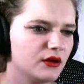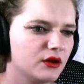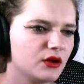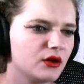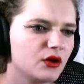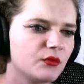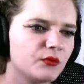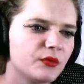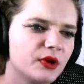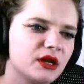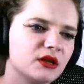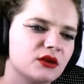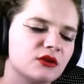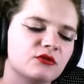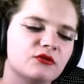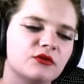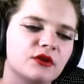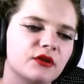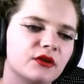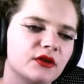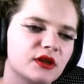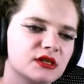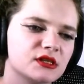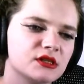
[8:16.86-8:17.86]
you don't mean you've
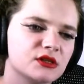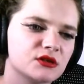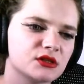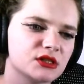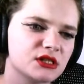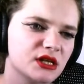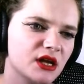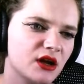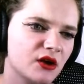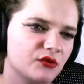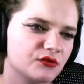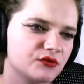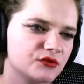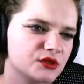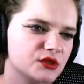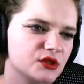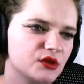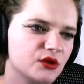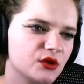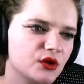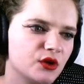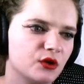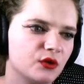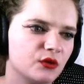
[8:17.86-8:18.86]
done this yourself,
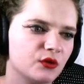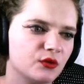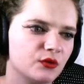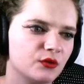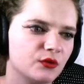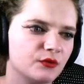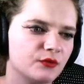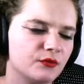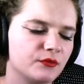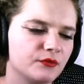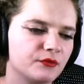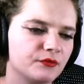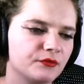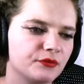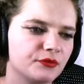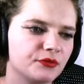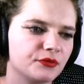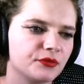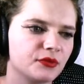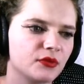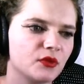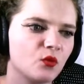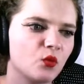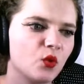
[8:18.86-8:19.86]
do you?
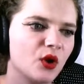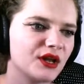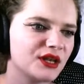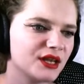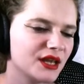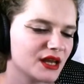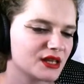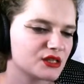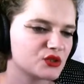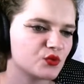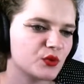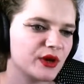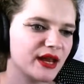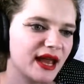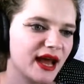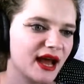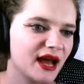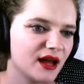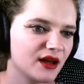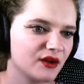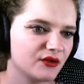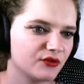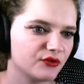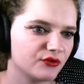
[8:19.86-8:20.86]
Why, yes, we
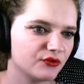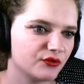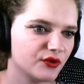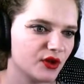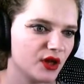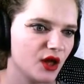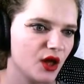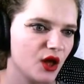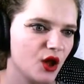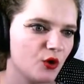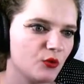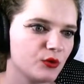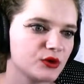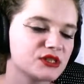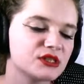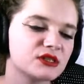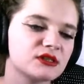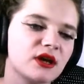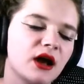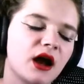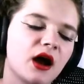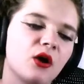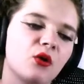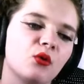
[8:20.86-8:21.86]
have.
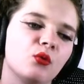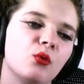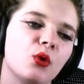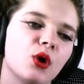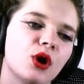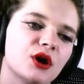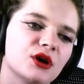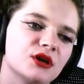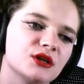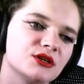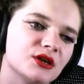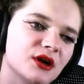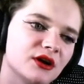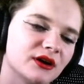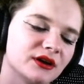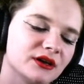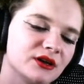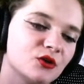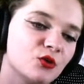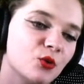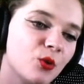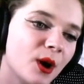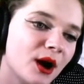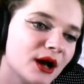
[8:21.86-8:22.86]
Wasn't our work done
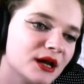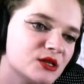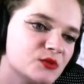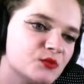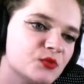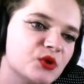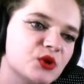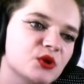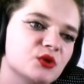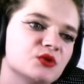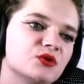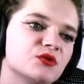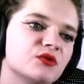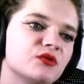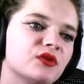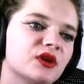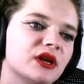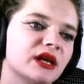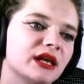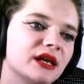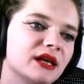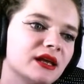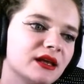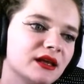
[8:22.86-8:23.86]
quite
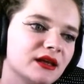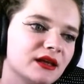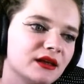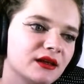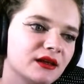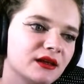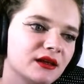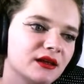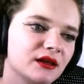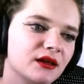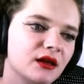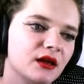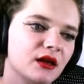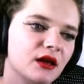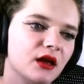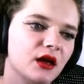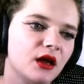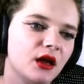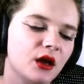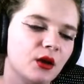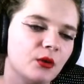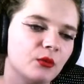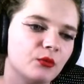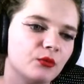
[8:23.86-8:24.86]
beautifully?
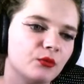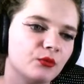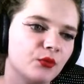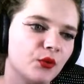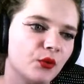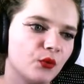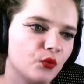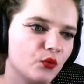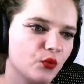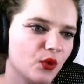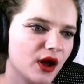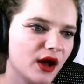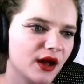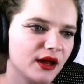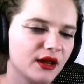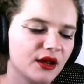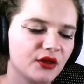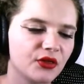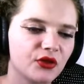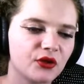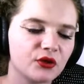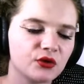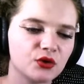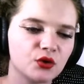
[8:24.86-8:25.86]
But why?
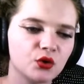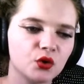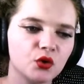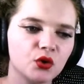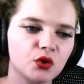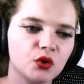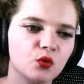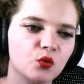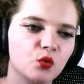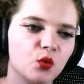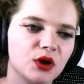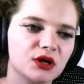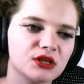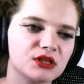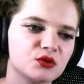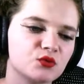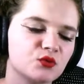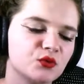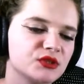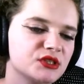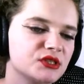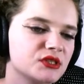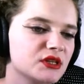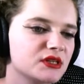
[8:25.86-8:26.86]
I thought all you
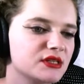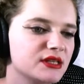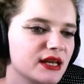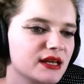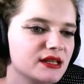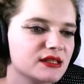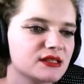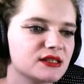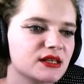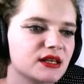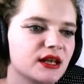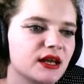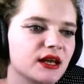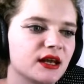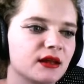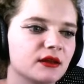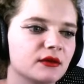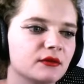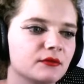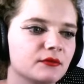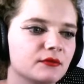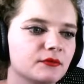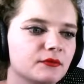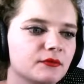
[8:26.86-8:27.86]
wanted was to dance
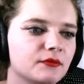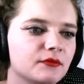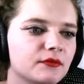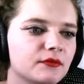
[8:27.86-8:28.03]
again.